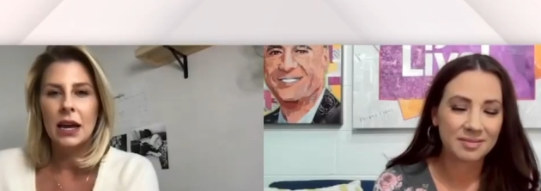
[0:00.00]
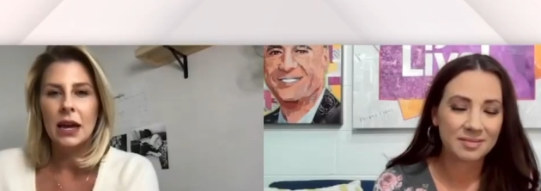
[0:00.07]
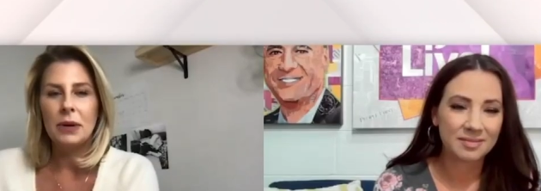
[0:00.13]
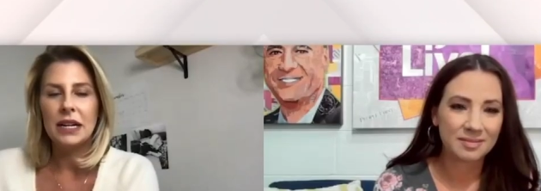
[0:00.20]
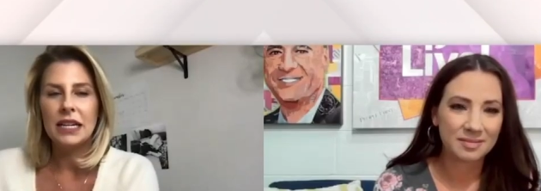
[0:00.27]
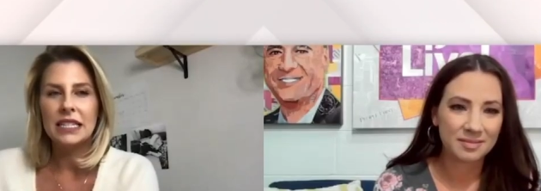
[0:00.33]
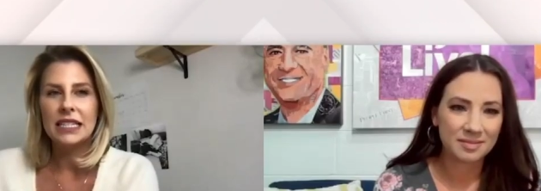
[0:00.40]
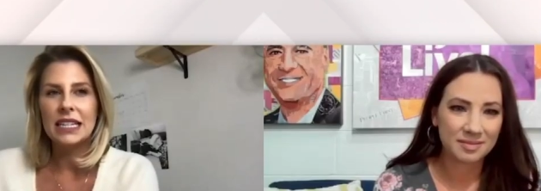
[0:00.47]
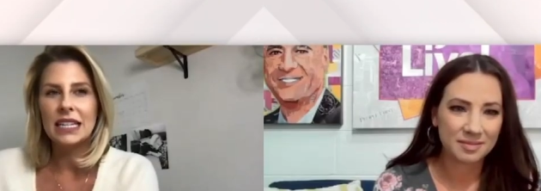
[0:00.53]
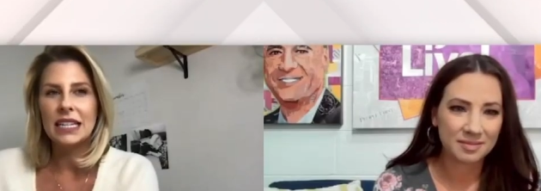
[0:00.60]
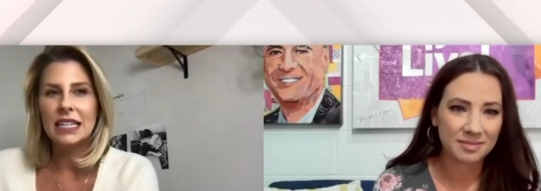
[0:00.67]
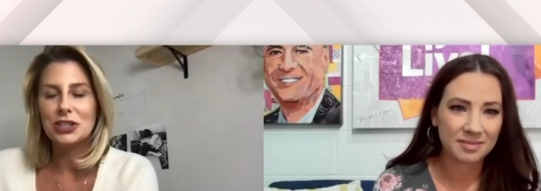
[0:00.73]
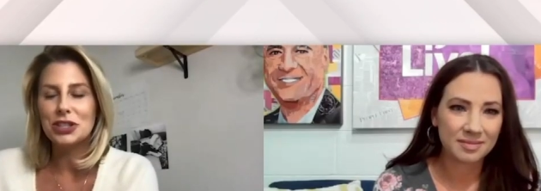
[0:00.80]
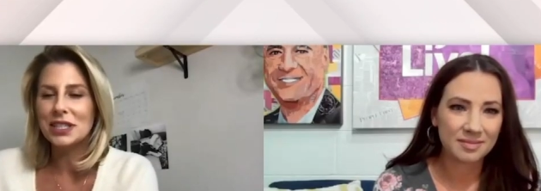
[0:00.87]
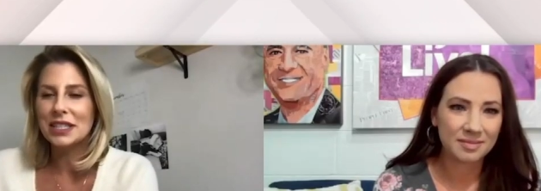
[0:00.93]
Speaker 1: because
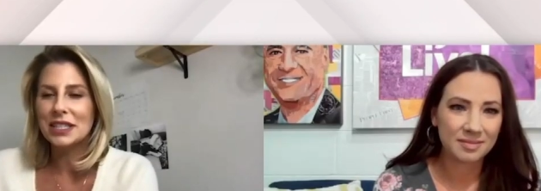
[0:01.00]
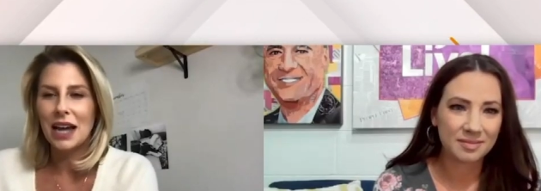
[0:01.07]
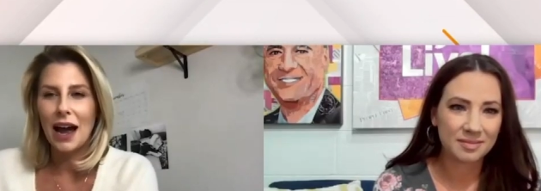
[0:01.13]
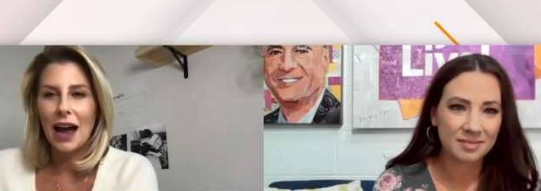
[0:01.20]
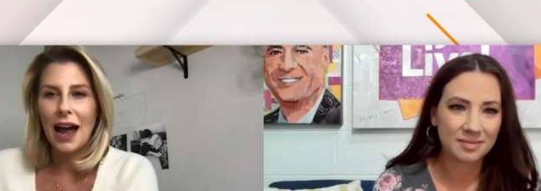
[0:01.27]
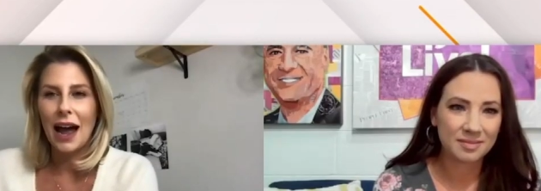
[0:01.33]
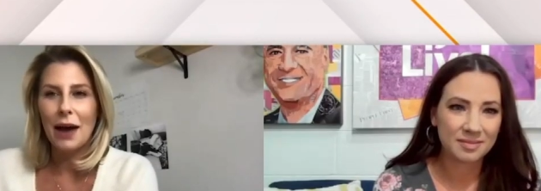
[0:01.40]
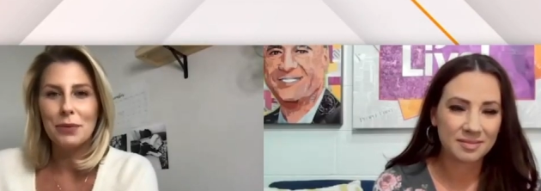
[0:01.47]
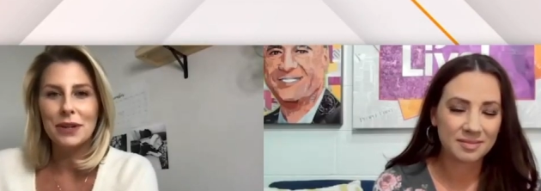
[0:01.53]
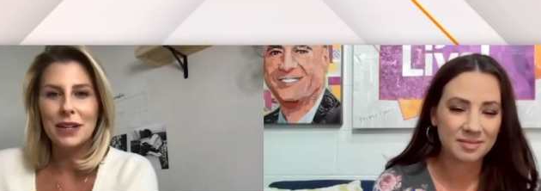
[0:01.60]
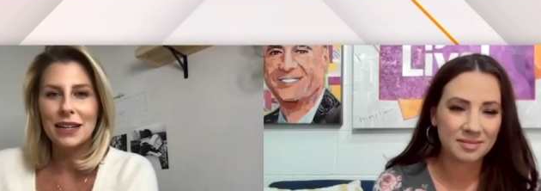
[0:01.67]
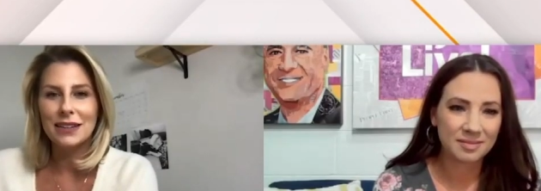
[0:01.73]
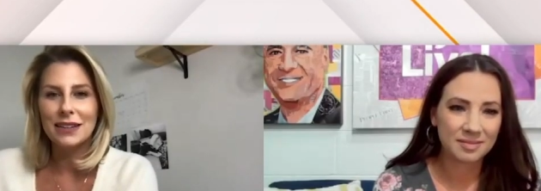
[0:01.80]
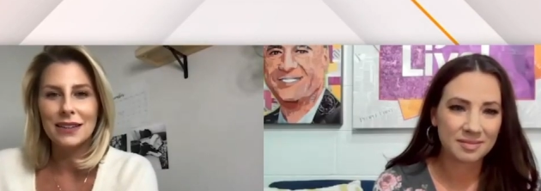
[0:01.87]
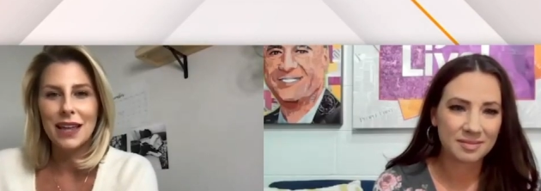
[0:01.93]
it's just not
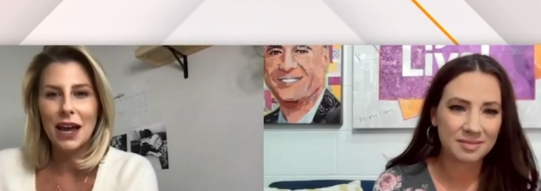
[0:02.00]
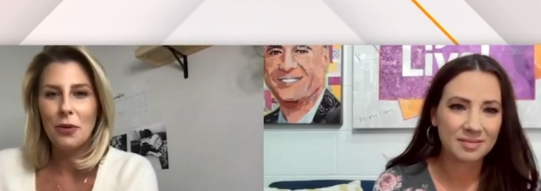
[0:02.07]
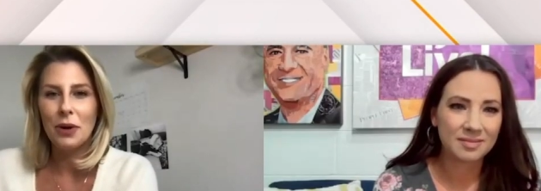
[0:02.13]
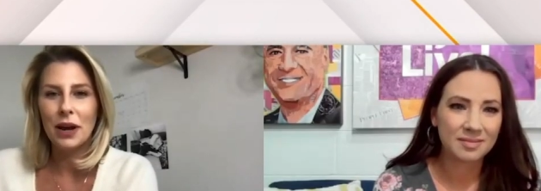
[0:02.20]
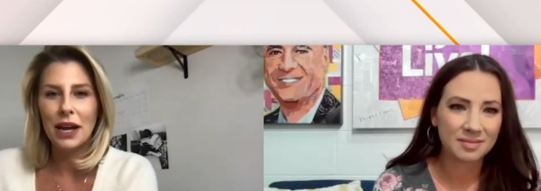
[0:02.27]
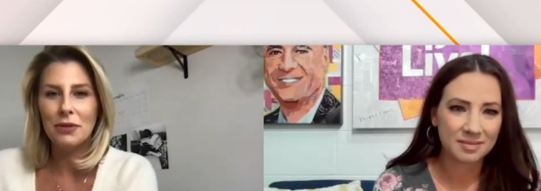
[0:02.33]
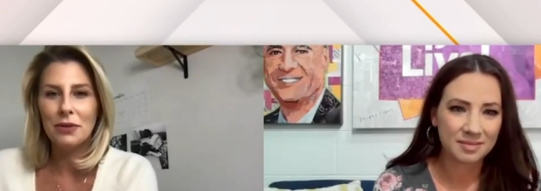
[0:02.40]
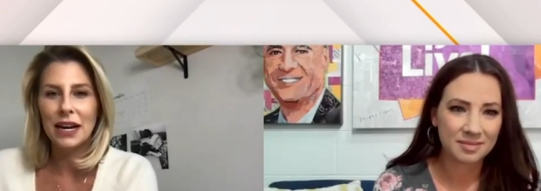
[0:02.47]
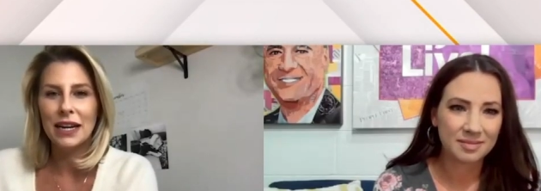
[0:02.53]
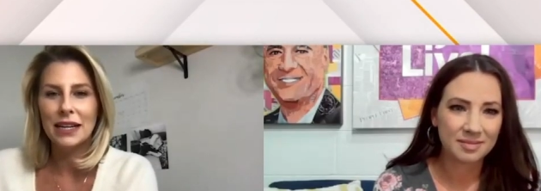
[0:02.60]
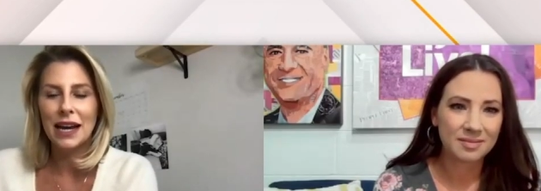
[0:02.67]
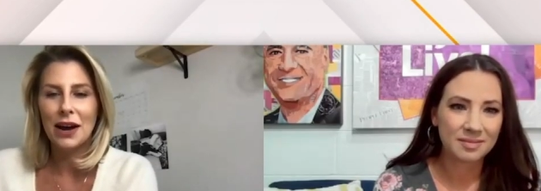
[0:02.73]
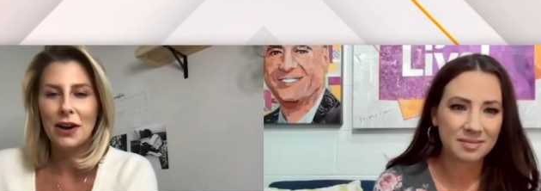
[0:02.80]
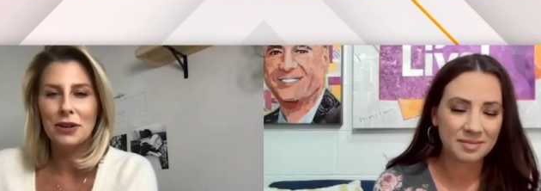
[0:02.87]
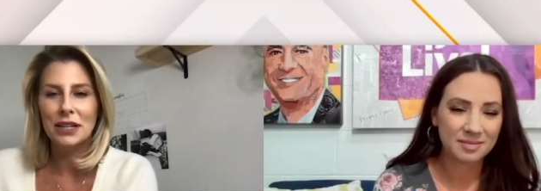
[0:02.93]
happening that way right
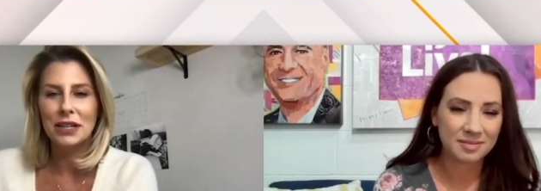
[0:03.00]
now.